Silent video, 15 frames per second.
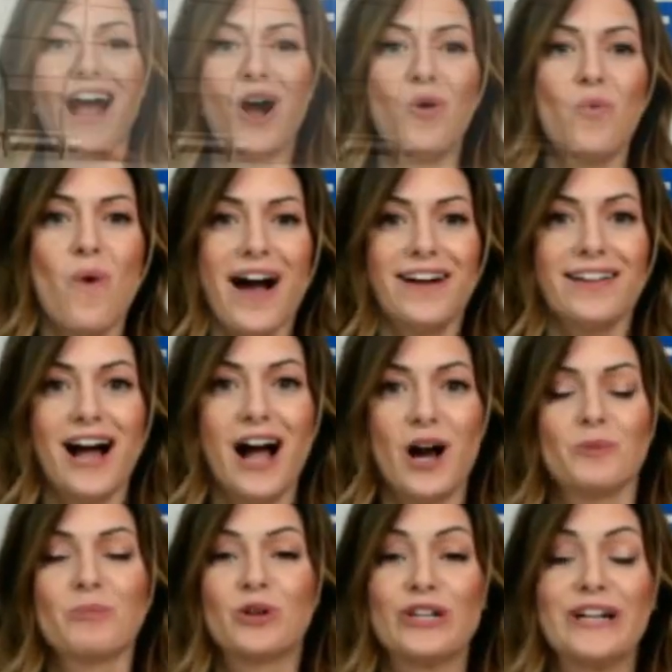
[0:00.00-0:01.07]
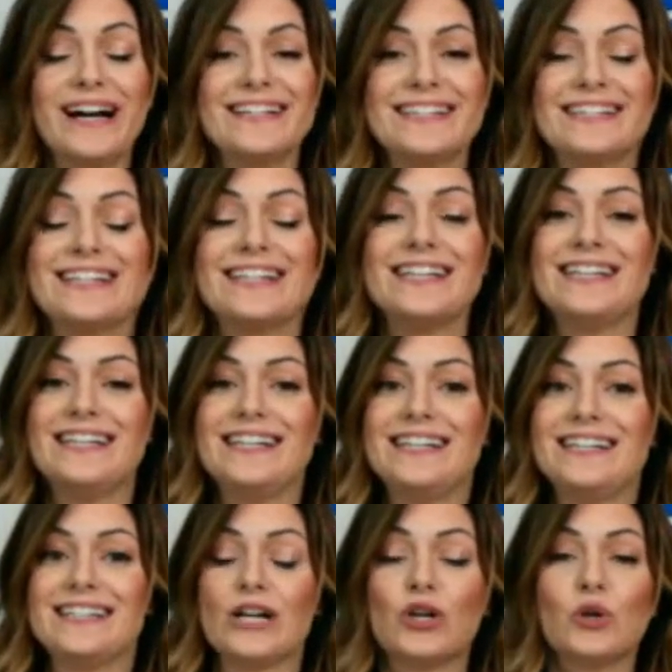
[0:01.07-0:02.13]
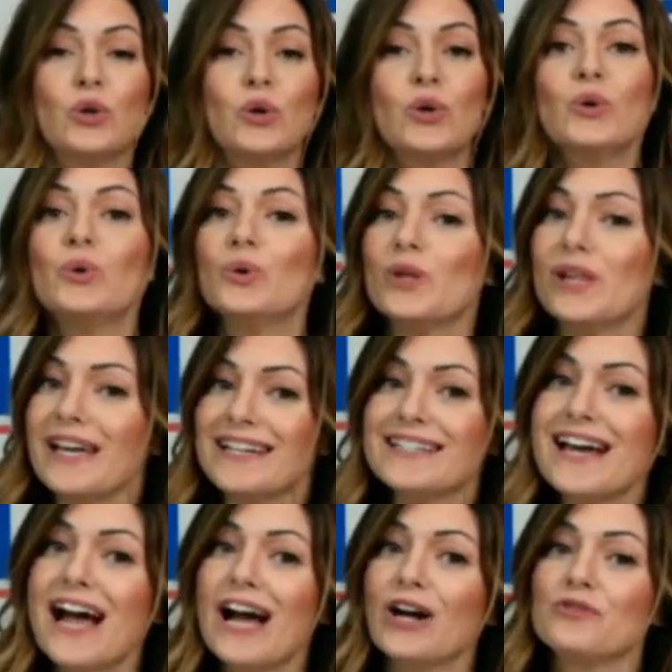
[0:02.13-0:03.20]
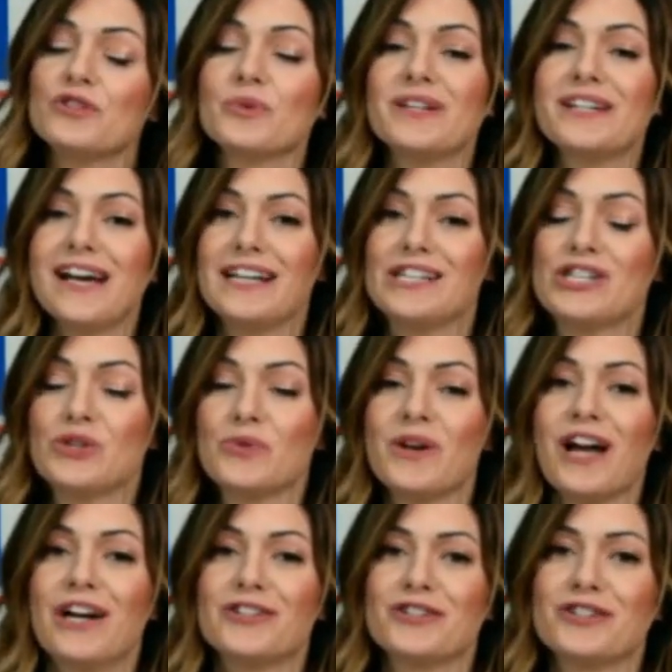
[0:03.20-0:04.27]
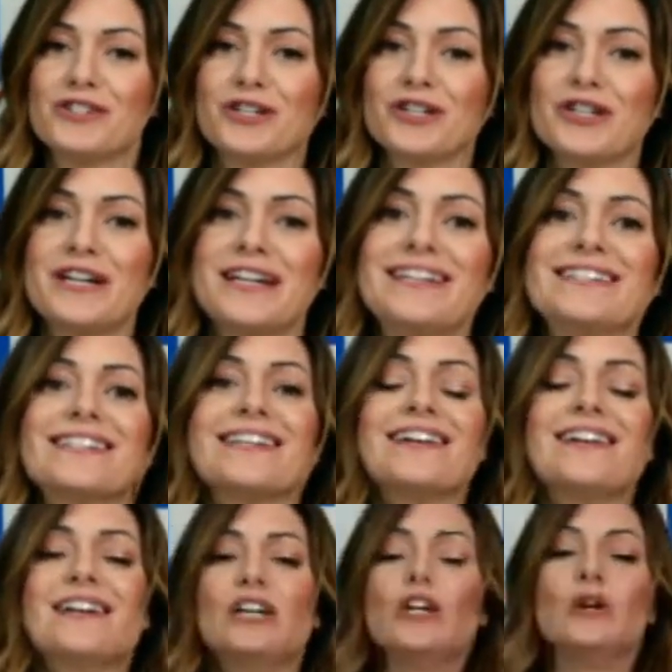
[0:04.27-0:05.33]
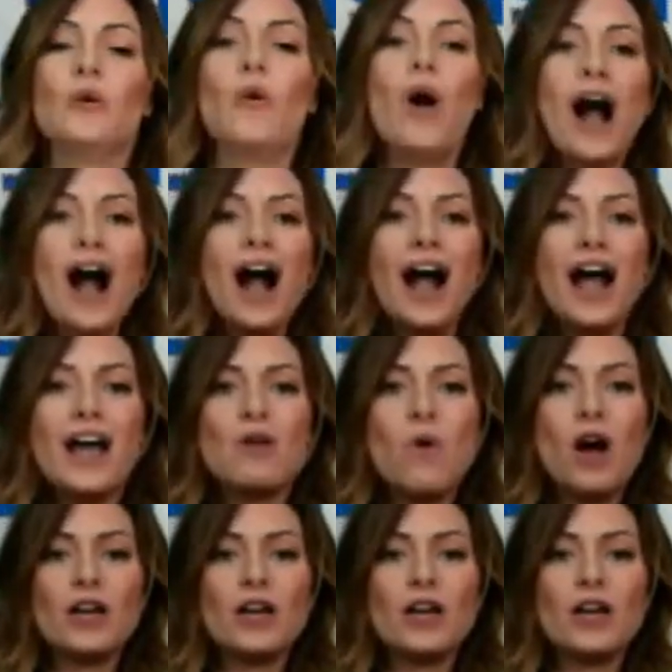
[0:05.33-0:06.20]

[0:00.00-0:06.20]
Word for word: Now, while our press is cooling down to a nice three hundred degrees, I